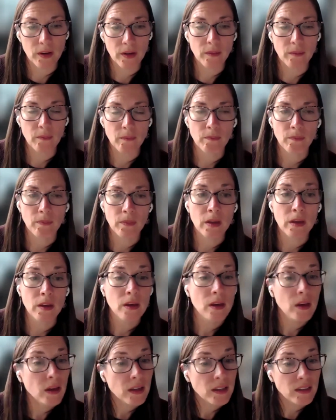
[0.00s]
Okay.
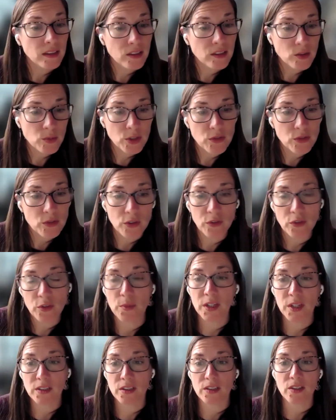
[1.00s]
Let's switch for a
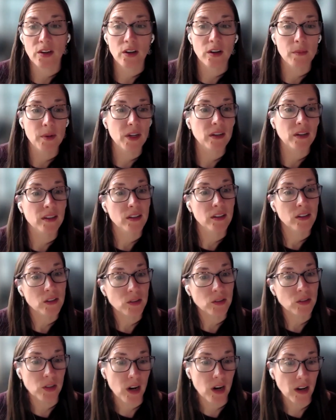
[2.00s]
few minutes and talk about
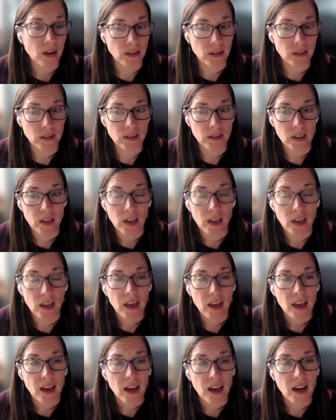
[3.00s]
clinical trials.
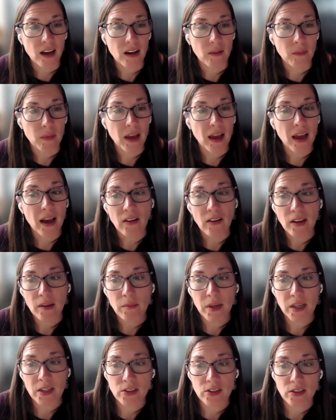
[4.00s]
How can
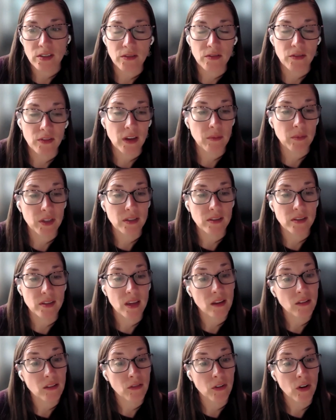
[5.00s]
patients and families
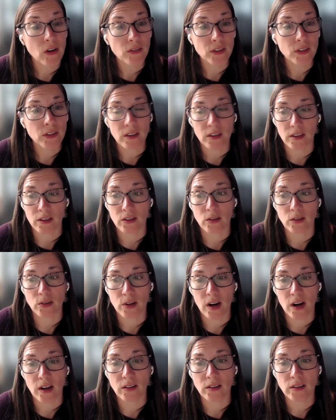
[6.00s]
get involved in clinical
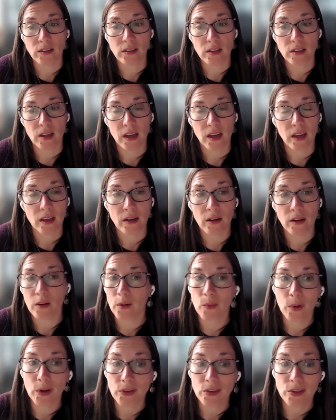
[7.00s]
trials, and
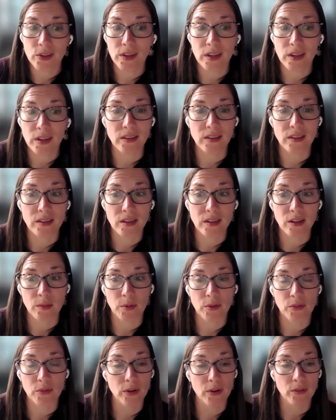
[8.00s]
what should they consider
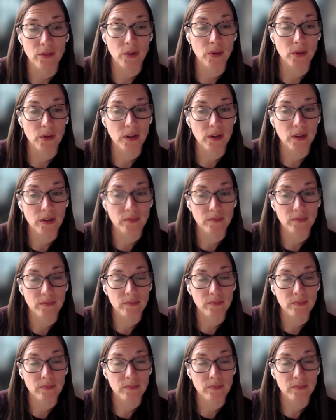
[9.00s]
before enrolling?